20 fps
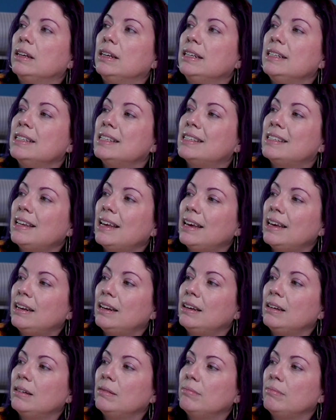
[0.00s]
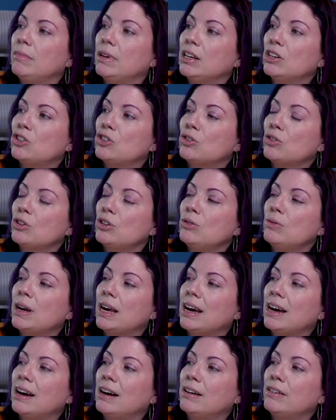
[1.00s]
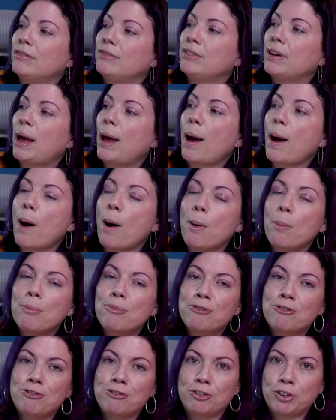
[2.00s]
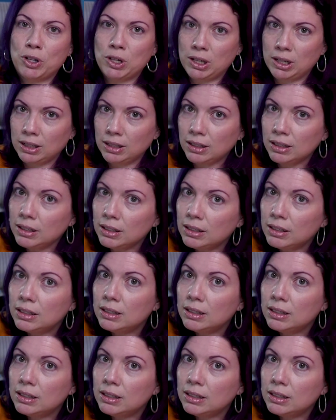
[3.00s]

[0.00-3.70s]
Instead, make sure you have helpful